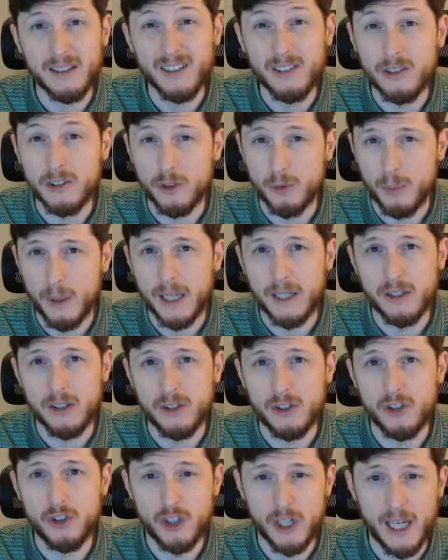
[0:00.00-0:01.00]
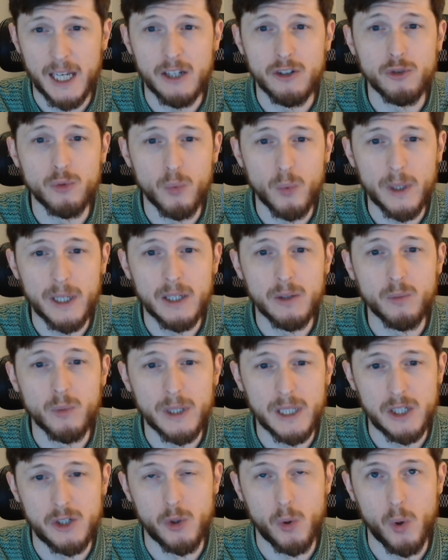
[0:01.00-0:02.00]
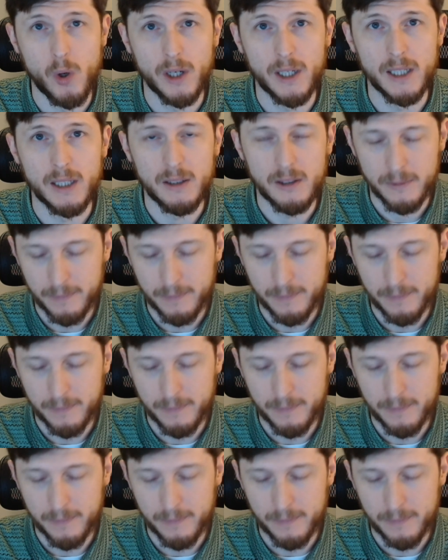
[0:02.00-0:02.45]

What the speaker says: is expected to change when we torque it.